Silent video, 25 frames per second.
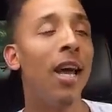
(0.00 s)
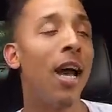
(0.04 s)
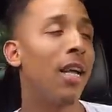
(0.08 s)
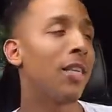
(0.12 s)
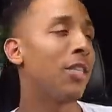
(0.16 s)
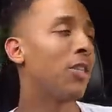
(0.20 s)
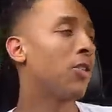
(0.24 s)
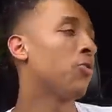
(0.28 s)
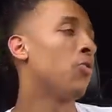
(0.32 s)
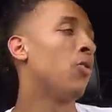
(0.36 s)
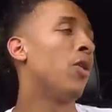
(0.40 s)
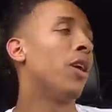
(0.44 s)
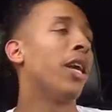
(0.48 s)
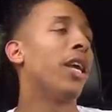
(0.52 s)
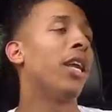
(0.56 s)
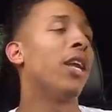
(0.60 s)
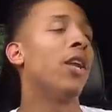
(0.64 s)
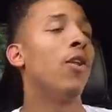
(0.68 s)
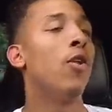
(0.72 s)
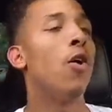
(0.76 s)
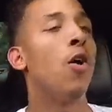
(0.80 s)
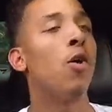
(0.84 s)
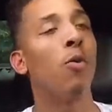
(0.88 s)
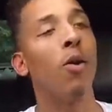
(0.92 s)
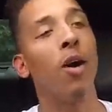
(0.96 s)
I just want to get
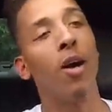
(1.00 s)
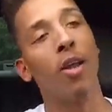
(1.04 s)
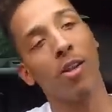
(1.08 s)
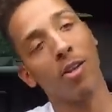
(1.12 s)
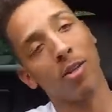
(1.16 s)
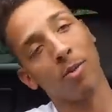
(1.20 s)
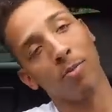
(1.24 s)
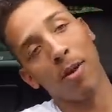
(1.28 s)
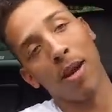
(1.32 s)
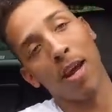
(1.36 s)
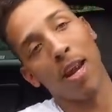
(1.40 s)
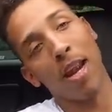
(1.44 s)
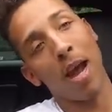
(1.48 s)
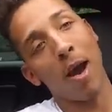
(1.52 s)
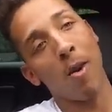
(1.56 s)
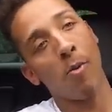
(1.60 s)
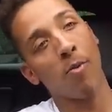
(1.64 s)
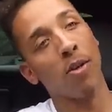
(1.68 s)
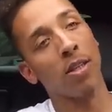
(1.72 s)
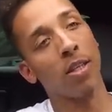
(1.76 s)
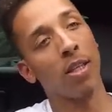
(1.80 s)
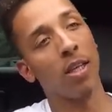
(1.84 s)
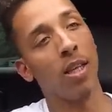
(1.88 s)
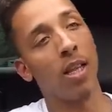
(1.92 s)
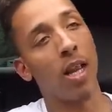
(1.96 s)
along with others, man. I
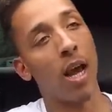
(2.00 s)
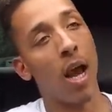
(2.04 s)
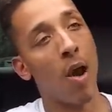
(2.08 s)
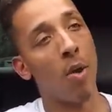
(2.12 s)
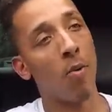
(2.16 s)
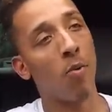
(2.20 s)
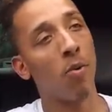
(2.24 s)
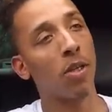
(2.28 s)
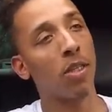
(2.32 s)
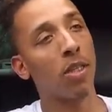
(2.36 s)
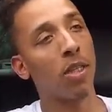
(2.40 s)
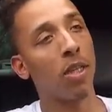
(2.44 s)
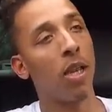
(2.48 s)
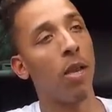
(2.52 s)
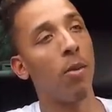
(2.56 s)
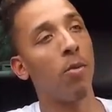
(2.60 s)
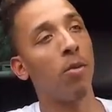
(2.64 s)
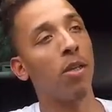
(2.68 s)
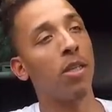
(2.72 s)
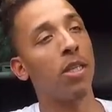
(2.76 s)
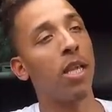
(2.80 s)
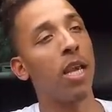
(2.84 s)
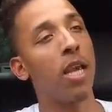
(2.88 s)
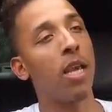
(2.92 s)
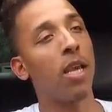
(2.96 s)
wasn't I wasn't
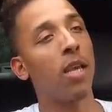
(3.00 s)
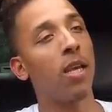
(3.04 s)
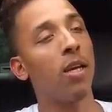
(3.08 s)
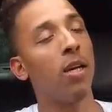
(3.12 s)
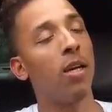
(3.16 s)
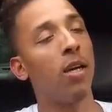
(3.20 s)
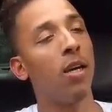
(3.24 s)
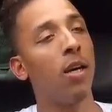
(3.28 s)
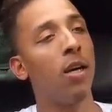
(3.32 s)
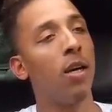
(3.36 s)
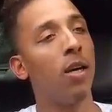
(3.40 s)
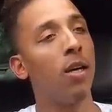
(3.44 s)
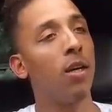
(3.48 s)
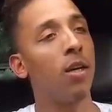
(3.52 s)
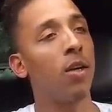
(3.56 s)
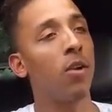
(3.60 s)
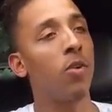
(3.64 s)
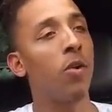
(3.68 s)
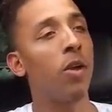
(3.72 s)
able to take uh,